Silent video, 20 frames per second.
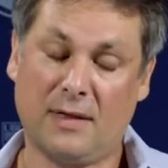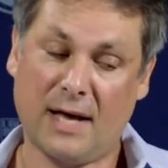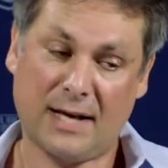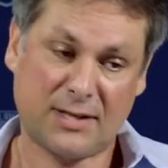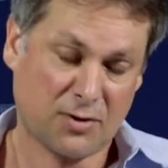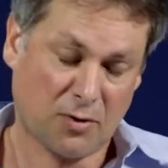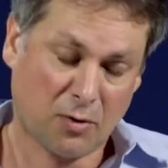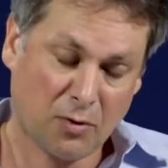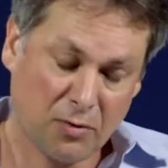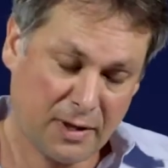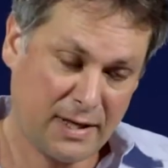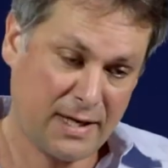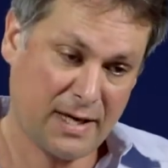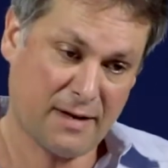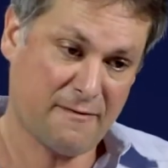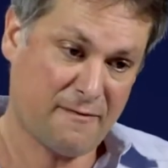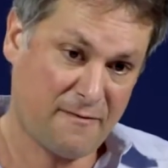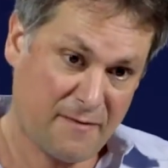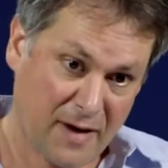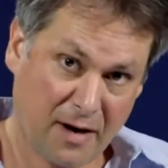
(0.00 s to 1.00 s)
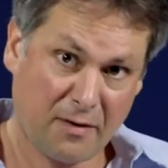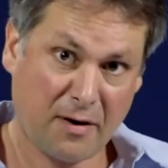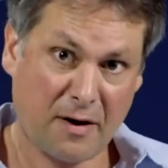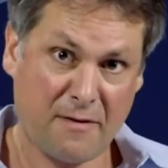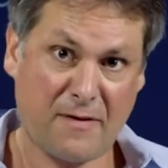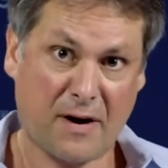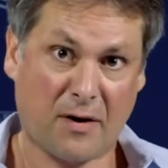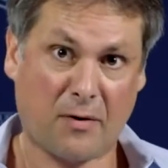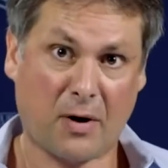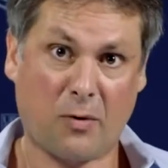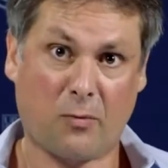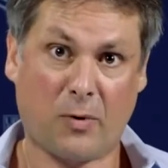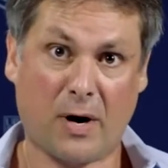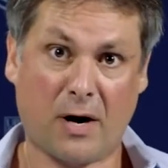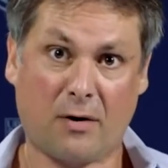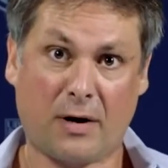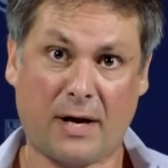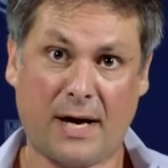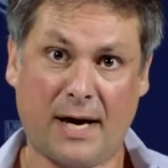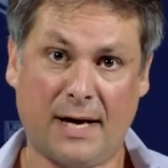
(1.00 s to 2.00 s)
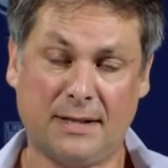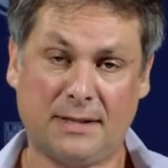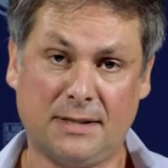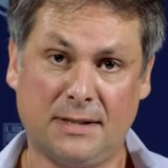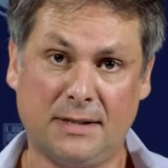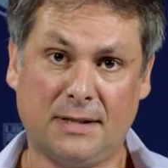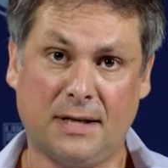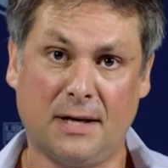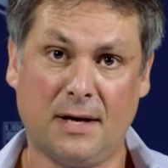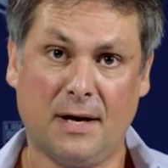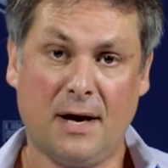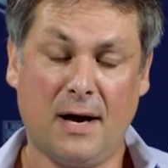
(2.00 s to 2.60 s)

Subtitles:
That's only in very, very rare cases.